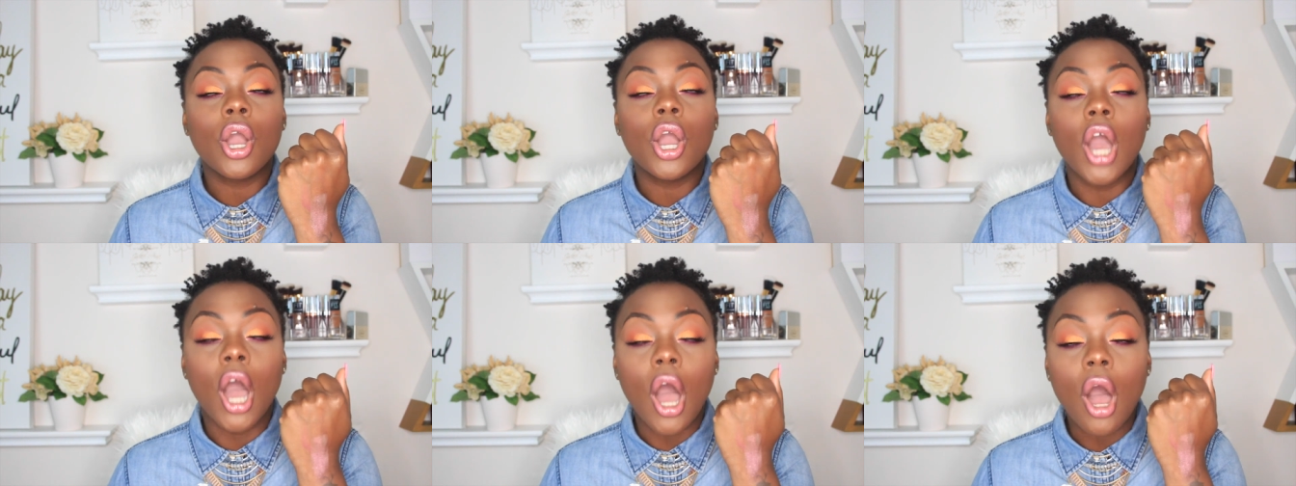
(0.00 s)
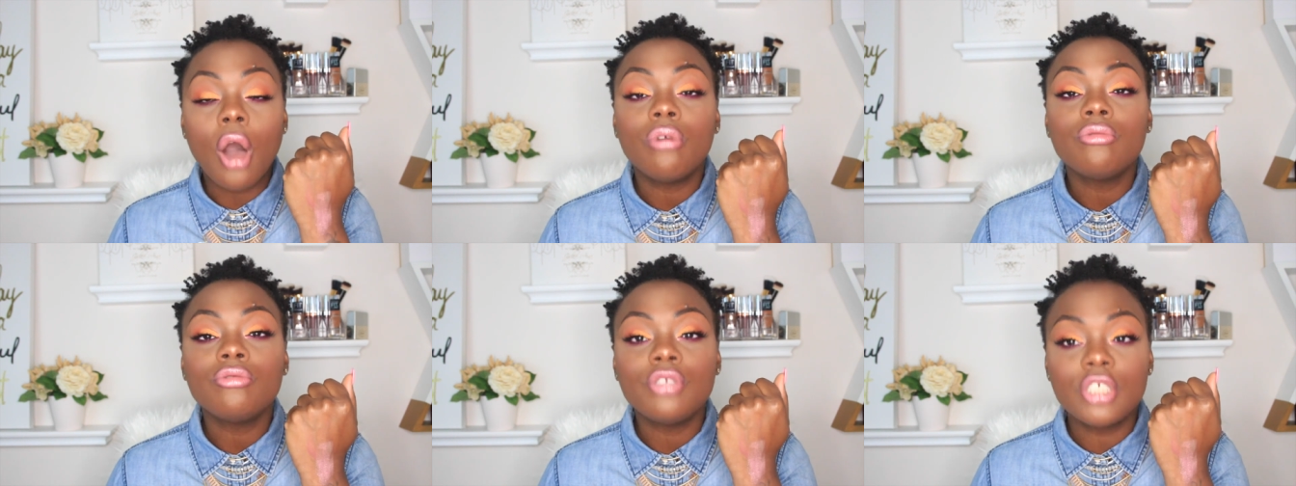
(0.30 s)

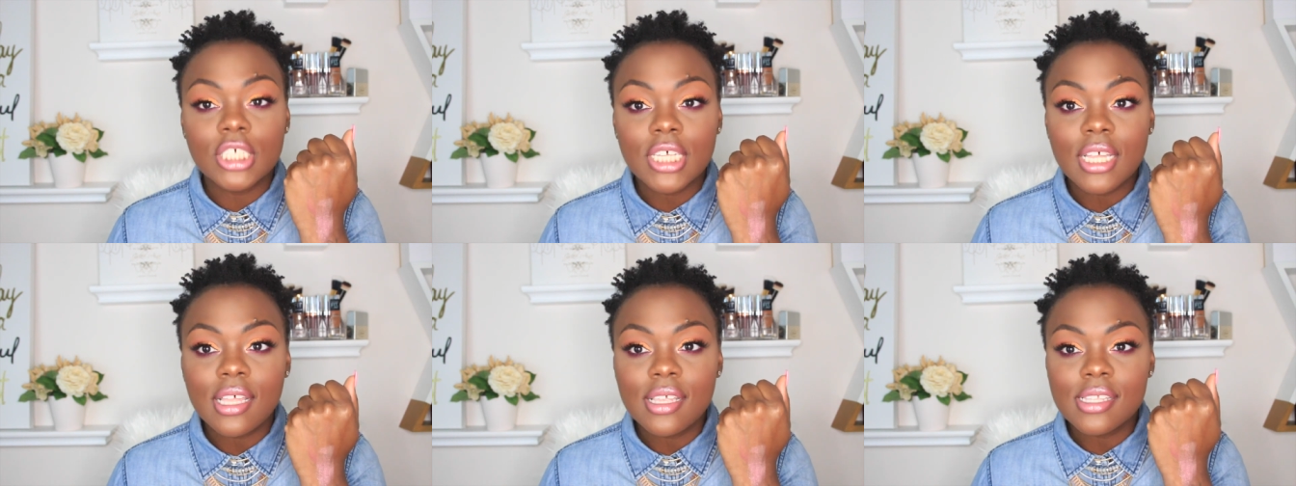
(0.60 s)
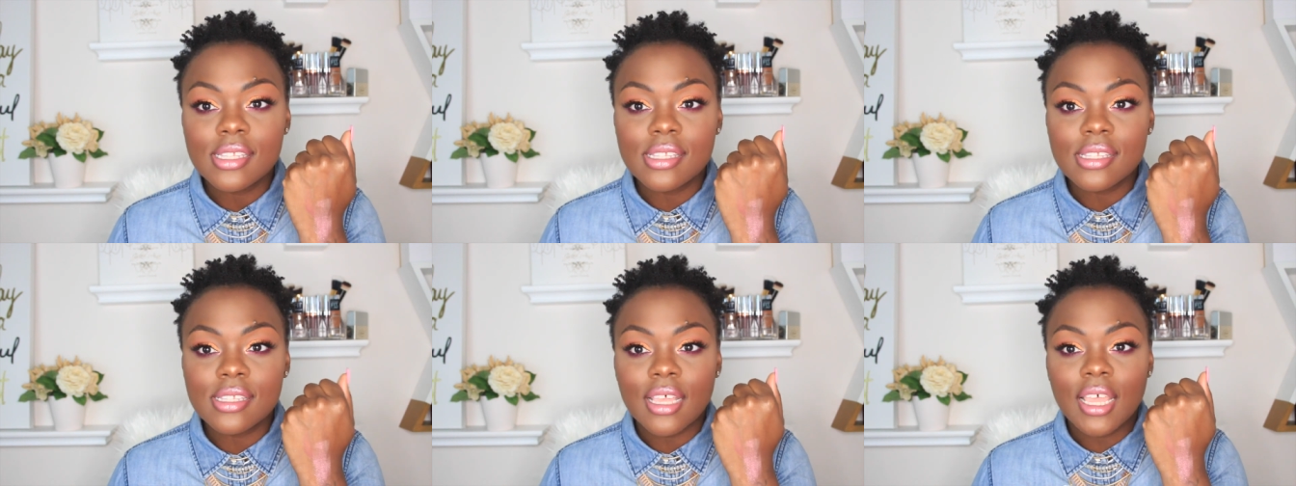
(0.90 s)

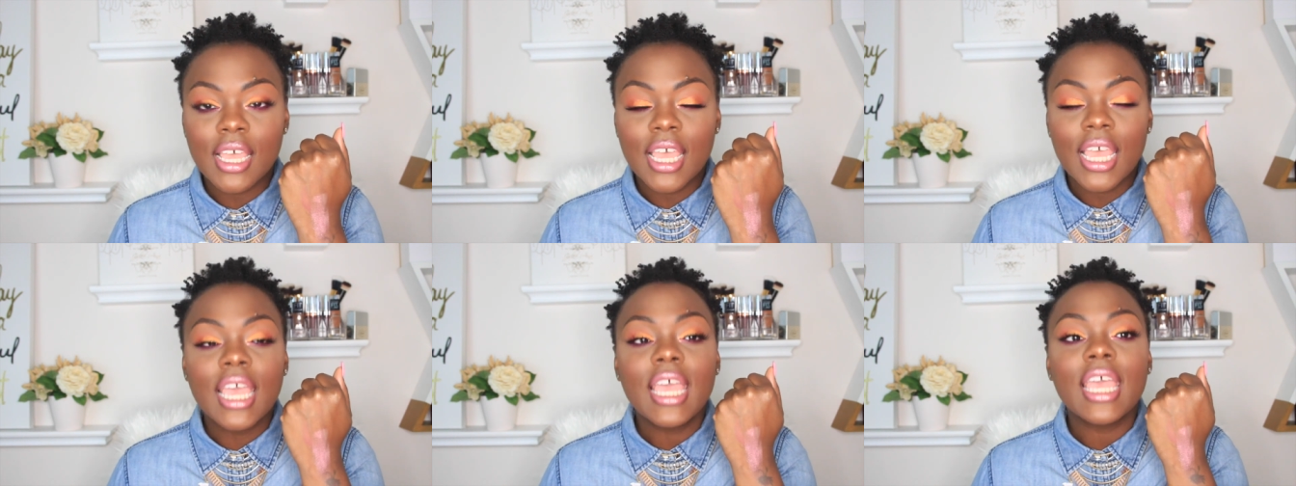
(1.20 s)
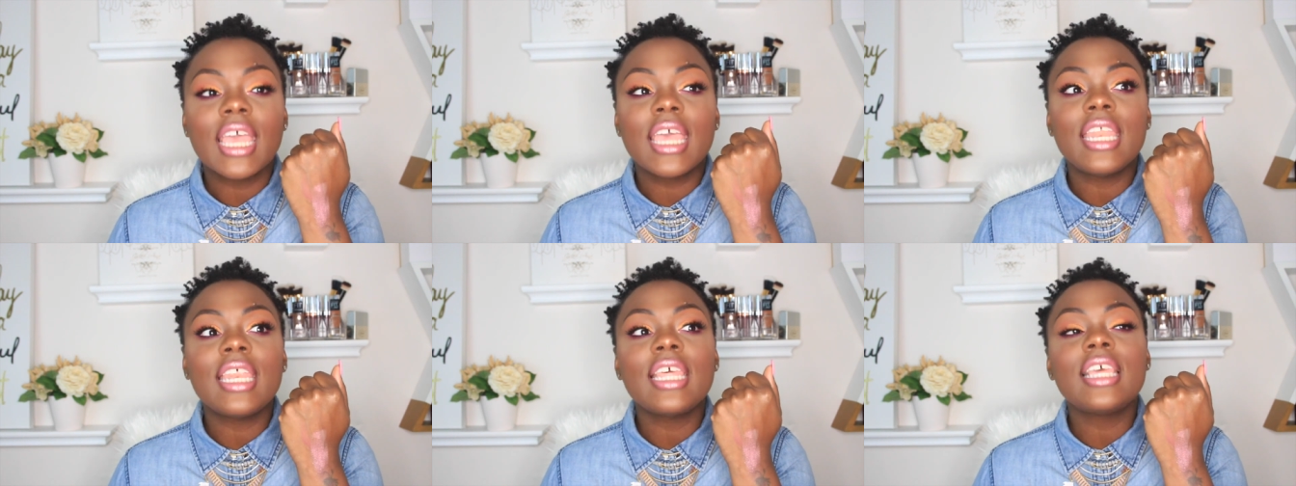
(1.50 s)
gorgeous,
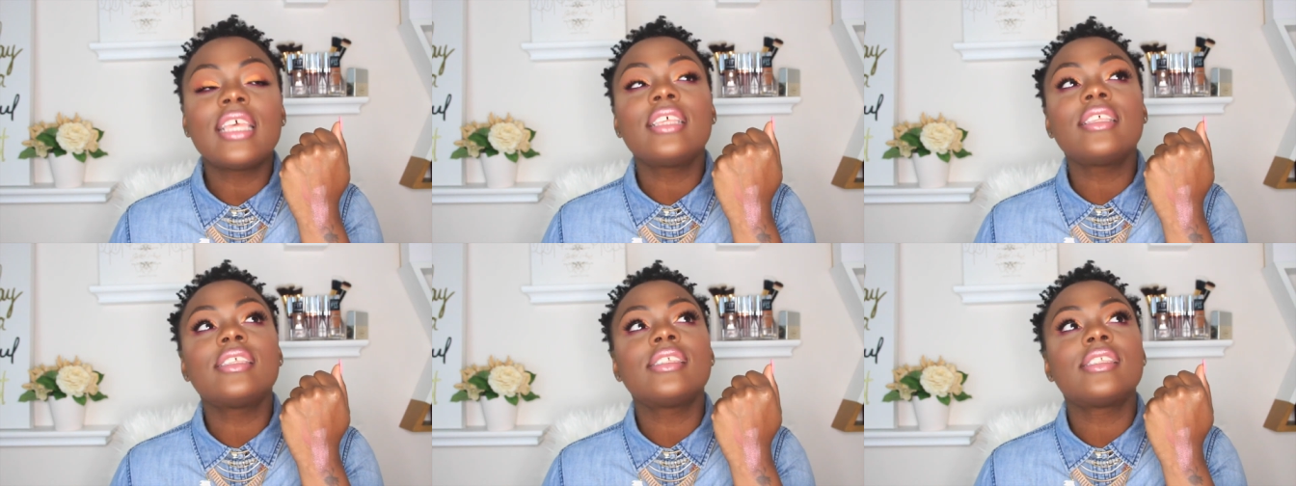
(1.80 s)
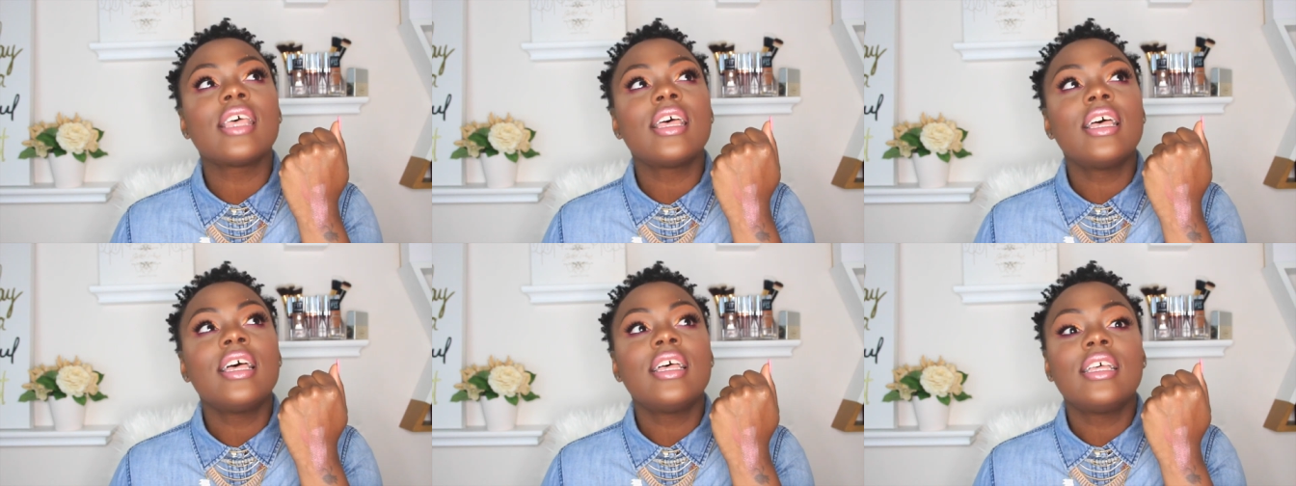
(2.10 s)
it
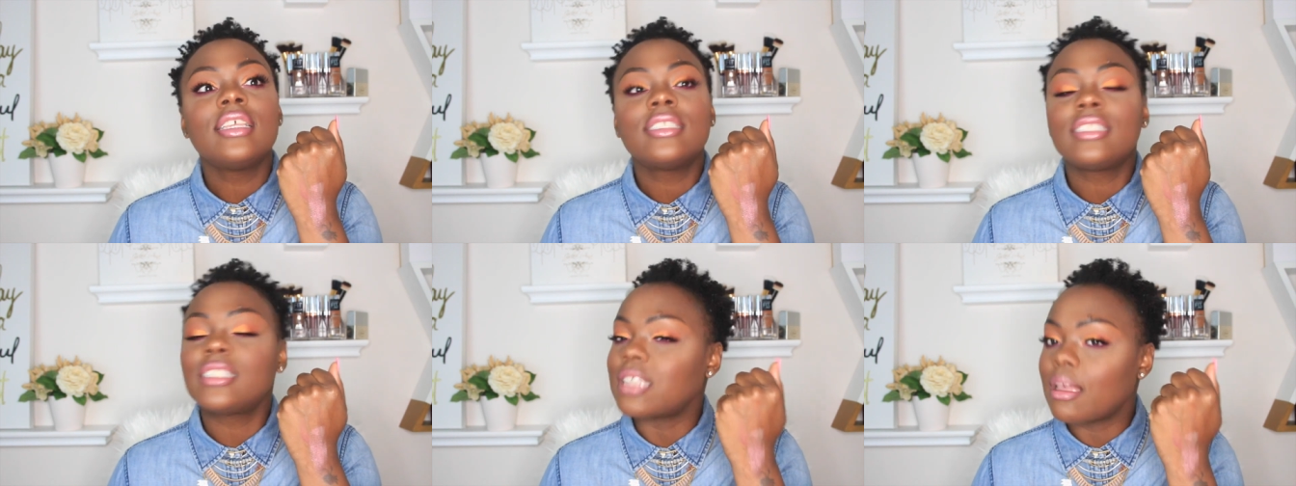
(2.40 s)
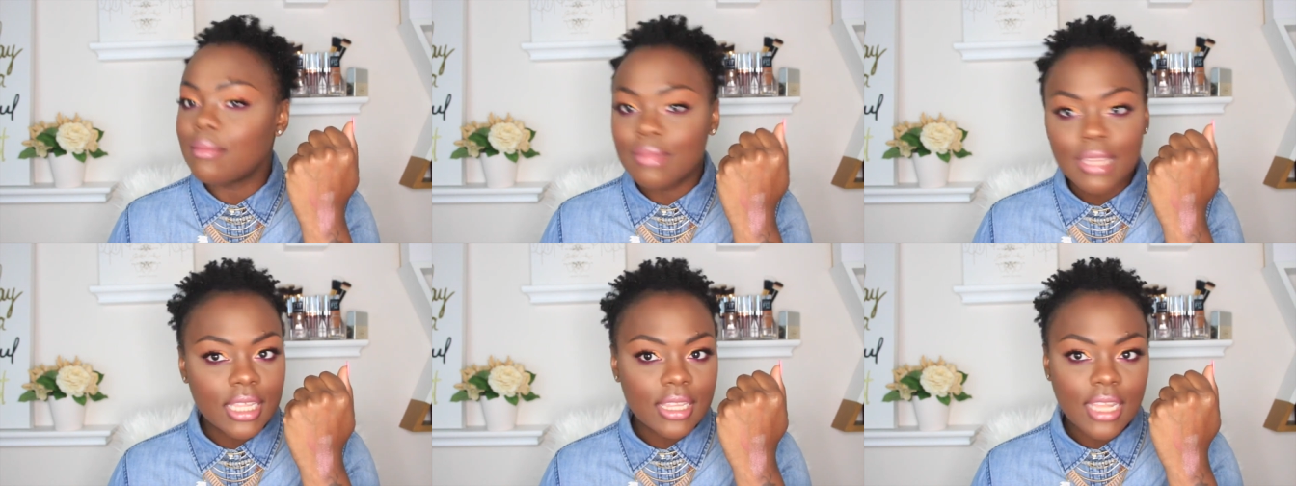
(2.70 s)
is
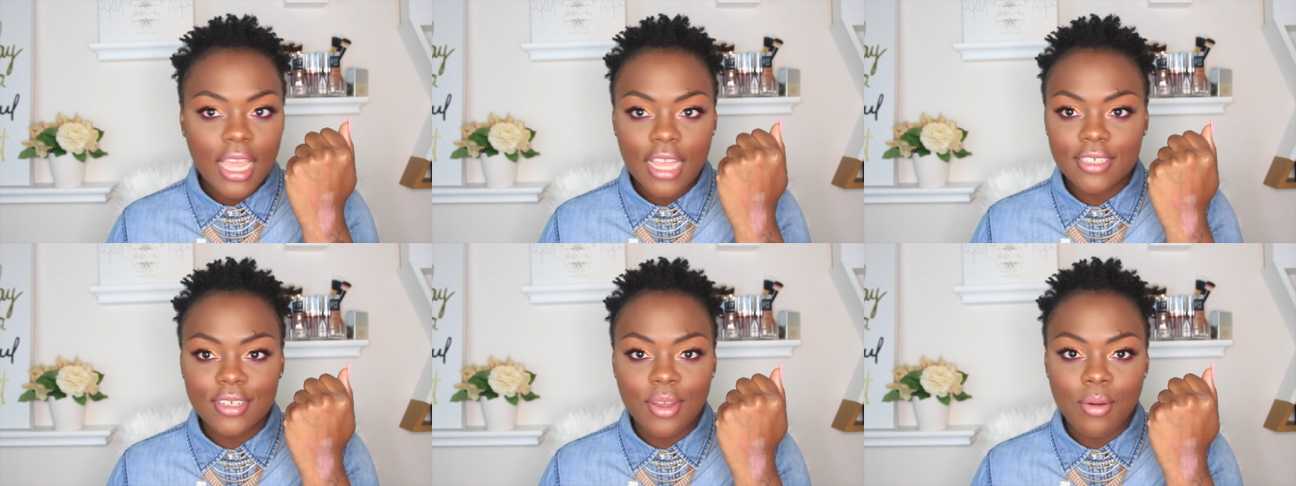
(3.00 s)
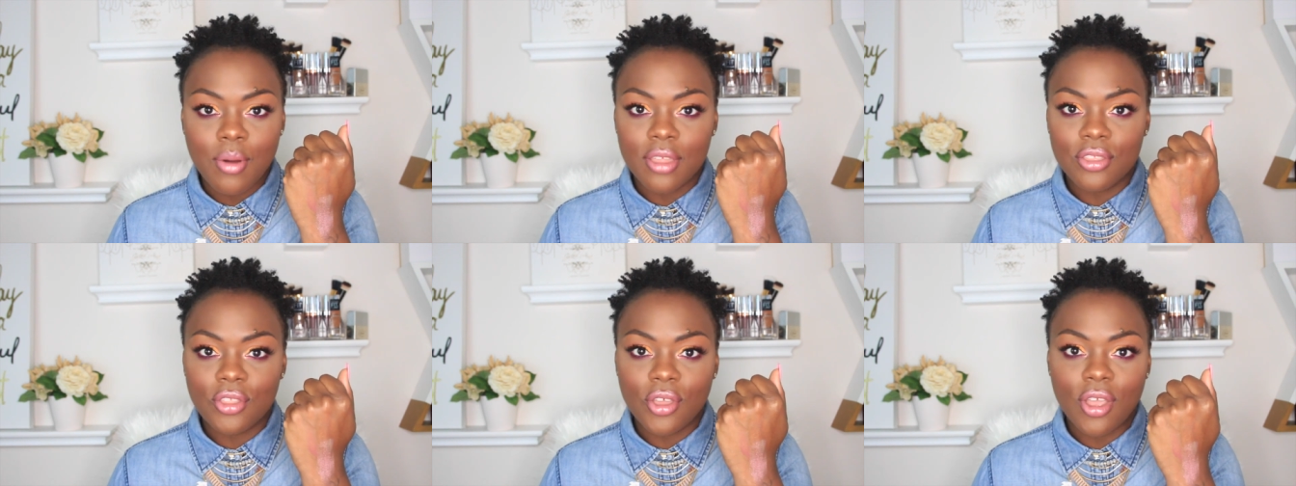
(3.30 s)
something like
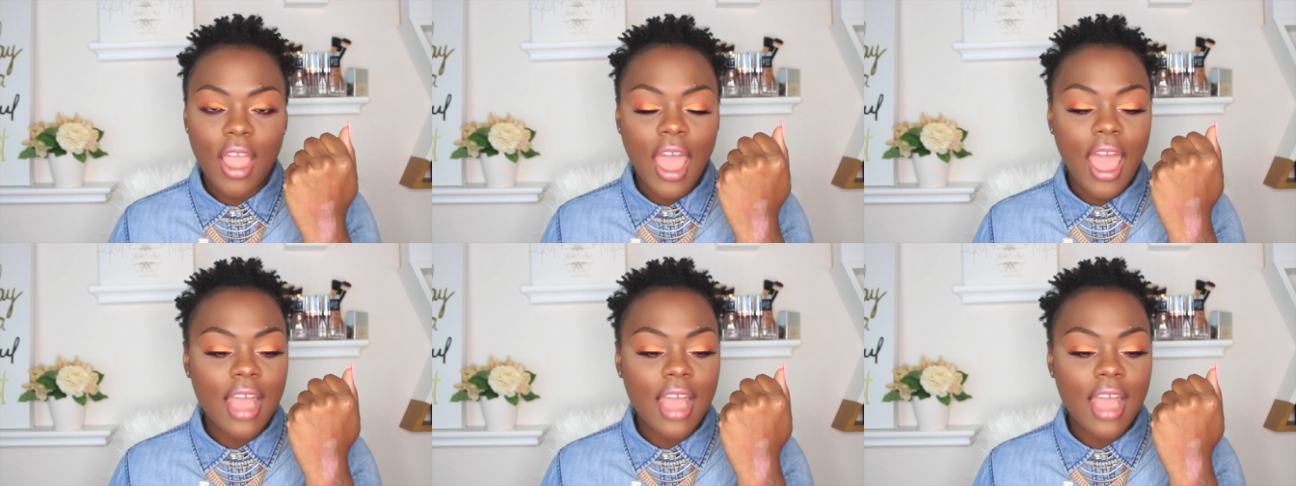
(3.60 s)
no other.